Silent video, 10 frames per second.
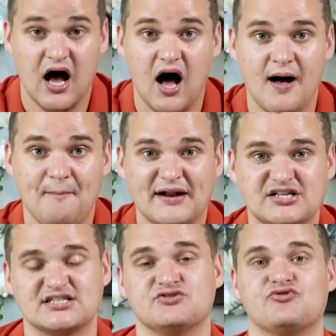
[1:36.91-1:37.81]
Uh, Benji,
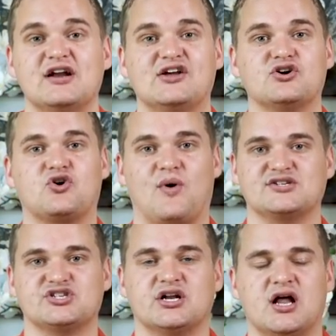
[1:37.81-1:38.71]
that's a really good
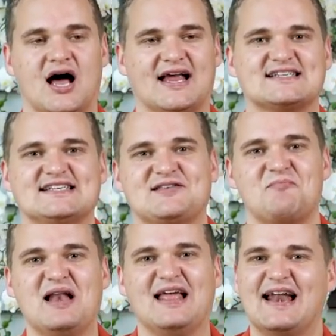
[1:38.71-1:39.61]
question. I guess it's the
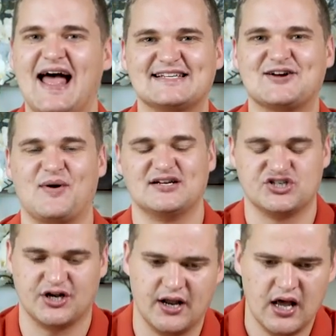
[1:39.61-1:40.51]
millionaire's
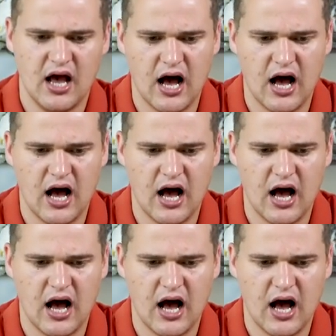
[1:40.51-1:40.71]
question.